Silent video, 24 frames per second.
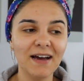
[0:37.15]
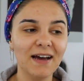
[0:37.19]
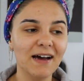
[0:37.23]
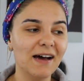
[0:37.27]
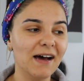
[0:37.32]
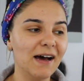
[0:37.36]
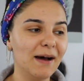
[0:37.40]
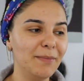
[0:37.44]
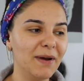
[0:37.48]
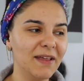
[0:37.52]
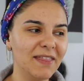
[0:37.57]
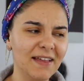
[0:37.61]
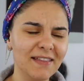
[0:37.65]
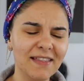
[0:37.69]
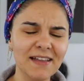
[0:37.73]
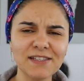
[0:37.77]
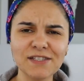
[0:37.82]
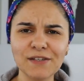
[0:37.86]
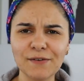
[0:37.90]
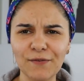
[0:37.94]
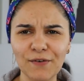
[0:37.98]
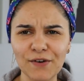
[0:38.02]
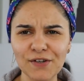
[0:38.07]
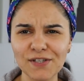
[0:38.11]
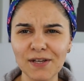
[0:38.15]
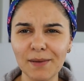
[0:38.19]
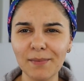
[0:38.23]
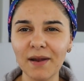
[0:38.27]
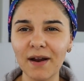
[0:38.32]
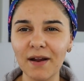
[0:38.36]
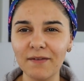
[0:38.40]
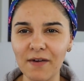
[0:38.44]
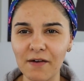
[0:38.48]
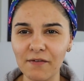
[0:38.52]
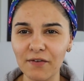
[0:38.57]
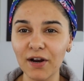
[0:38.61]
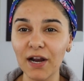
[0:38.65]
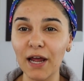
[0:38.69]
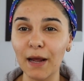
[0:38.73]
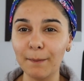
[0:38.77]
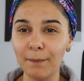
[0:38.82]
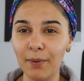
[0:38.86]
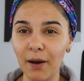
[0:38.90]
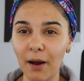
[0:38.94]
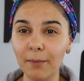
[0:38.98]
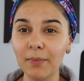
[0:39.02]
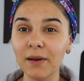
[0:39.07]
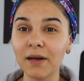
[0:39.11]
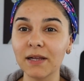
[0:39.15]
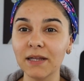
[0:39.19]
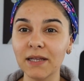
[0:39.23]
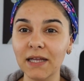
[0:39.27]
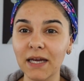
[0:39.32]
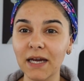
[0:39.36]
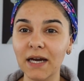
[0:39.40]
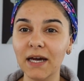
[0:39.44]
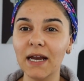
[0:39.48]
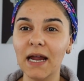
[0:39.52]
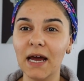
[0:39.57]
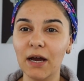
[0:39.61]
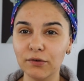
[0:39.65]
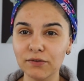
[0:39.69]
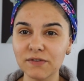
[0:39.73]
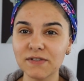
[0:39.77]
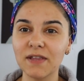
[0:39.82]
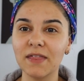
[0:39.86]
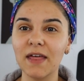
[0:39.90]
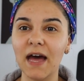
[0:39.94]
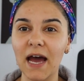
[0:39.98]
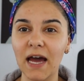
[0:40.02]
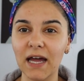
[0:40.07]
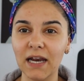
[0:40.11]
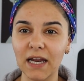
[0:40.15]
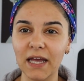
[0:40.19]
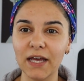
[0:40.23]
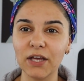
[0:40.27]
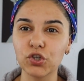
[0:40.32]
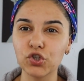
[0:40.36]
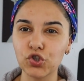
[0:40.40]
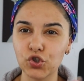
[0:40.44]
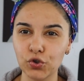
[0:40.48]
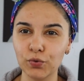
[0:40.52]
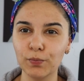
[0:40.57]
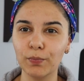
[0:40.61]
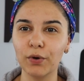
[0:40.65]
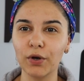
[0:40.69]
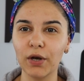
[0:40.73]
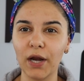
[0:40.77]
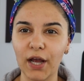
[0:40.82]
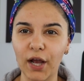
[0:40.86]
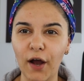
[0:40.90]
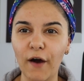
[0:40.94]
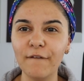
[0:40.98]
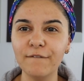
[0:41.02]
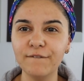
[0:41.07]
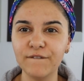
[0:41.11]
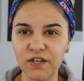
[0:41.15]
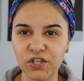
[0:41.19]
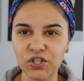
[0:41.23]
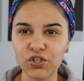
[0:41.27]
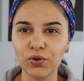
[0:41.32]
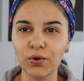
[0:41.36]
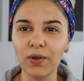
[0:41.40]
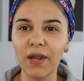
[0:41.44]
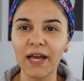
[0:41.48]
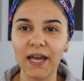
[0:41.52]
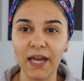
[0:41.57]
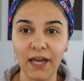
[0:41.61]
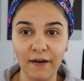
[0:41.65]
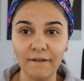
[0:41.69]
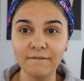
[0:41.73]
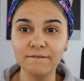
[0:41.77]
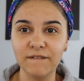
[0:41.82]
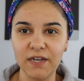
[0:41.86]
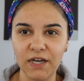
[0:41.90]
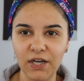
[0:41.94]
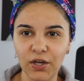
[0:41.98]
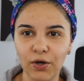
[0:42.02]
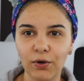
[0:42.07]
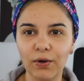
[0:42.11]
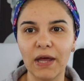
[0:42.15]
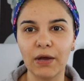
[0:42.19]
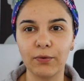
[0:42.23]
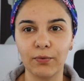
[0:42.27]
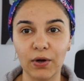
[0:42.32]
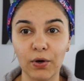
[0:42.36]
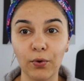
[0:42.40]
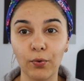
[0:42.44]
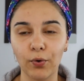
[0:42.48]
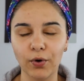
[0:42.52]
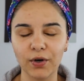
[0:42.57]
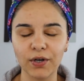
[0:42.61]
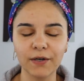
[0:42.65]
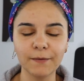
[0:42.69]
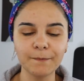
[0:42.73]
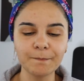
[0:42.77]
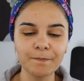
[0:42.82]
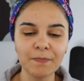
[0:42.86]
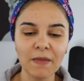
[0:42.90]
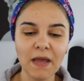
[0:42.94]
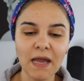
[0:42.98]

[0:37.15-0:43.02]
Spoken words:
I think that's the first time that I've ever like publicly announced that, like super like official, like in a video, like recorded.